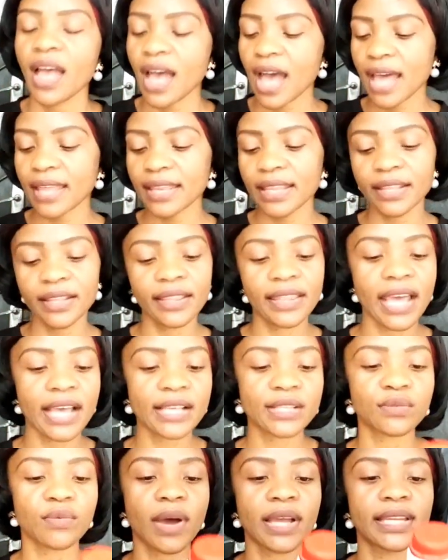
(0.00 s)
And then the
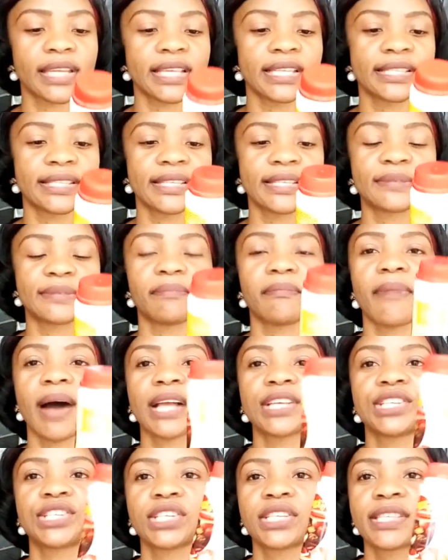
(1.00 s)
next one is this
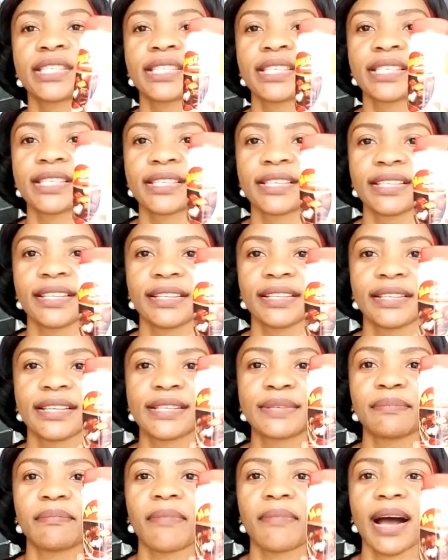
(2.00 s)
magic seasoning.
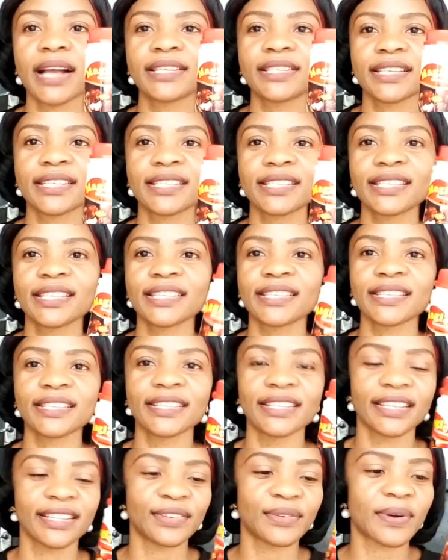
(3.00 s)
This magic
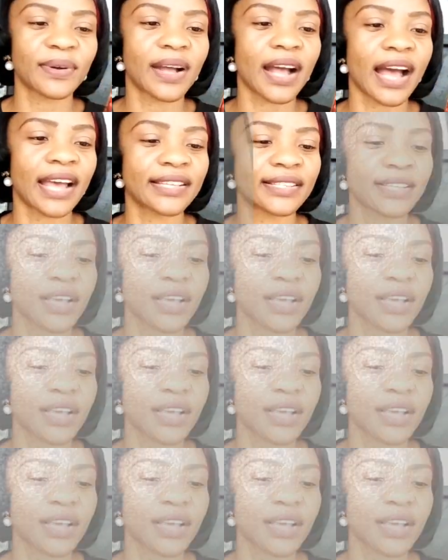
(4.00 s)
seasoning, you guys,